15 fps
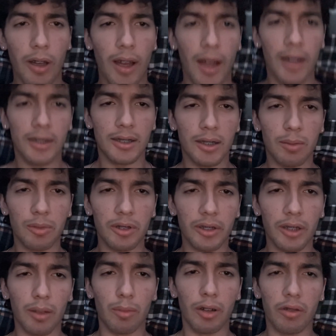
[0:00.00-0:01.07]
I had someone
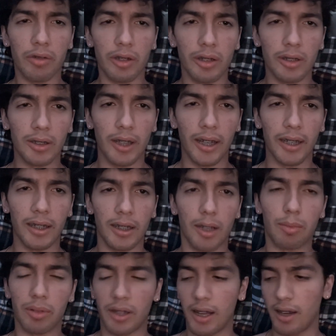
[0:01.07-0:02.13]
come over like a
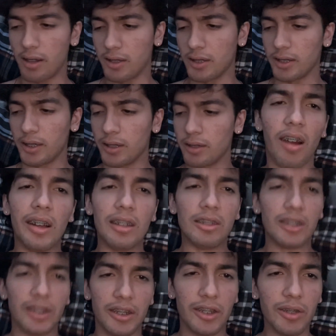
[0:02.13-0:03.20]
couple hours ago. He was
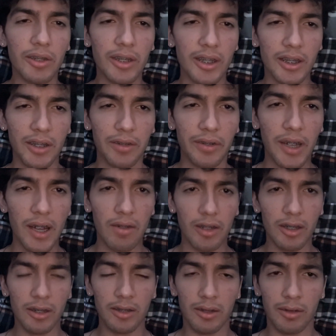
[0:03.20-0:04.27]
just doing us a
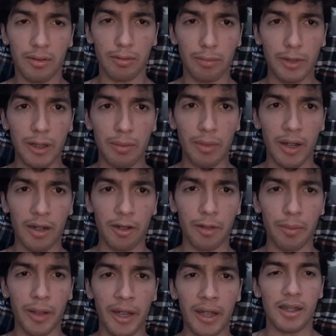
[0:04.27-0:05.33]
favor, me and my
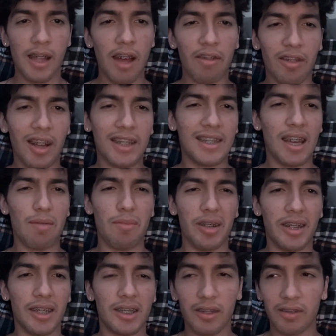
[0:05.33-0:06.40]
roommate. And after like 10
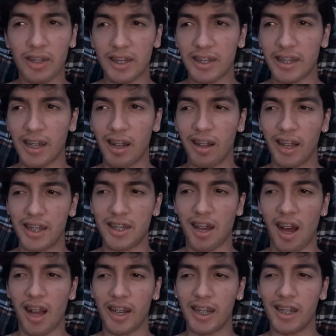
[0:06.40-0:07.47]
minutes of us, like
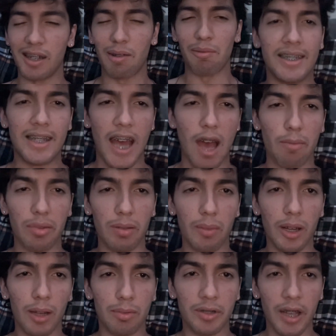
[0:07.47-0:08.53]
talking, I'm dapping him
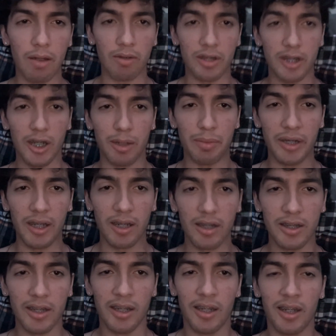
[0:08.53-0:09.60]
up, saying what's up. He
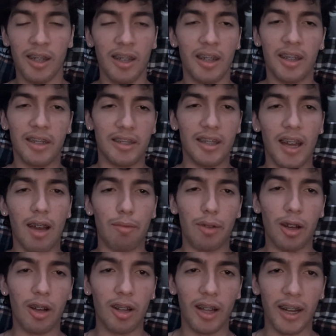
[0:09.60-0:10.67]
goes, yeah,
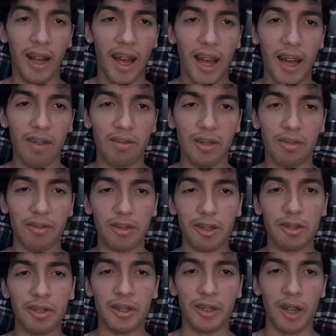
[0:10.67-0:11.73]
bro, like I have the flu
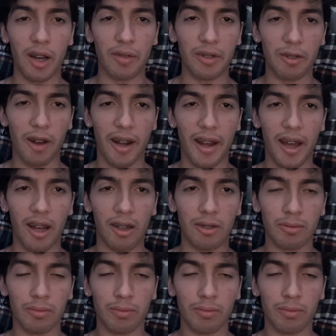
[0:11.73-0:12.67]
and COVID right now.